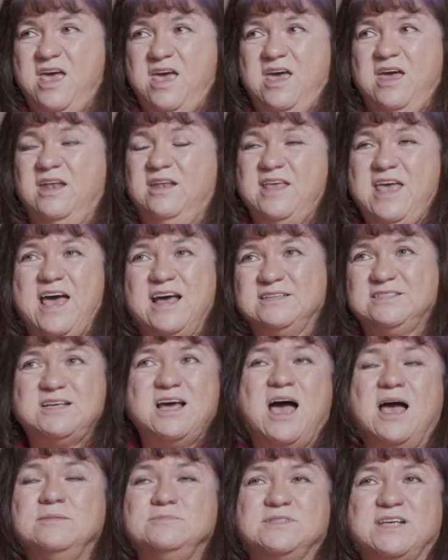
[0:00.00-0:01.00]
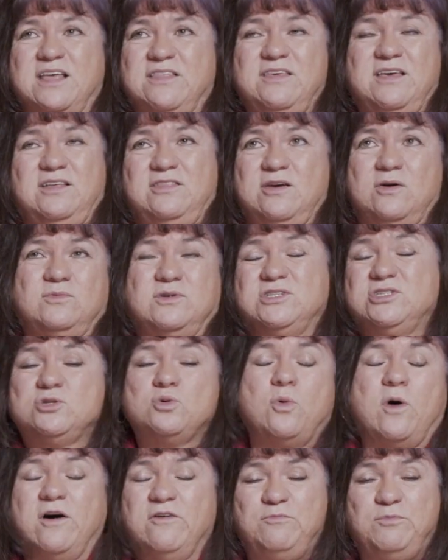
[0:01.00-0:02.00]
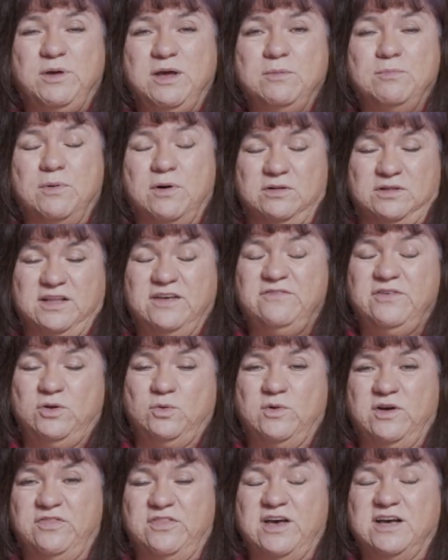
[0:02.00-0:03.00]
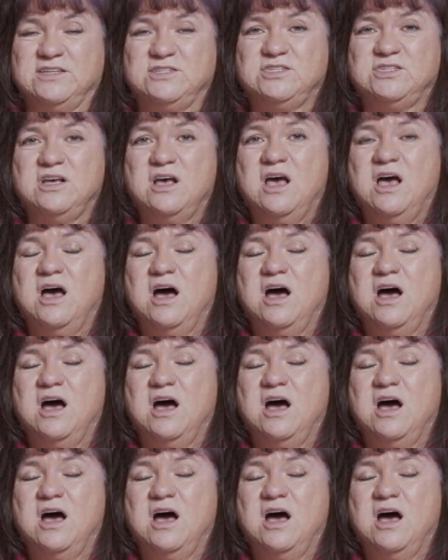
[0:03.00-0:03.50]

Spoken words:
and at times I think there was 12 people living with us.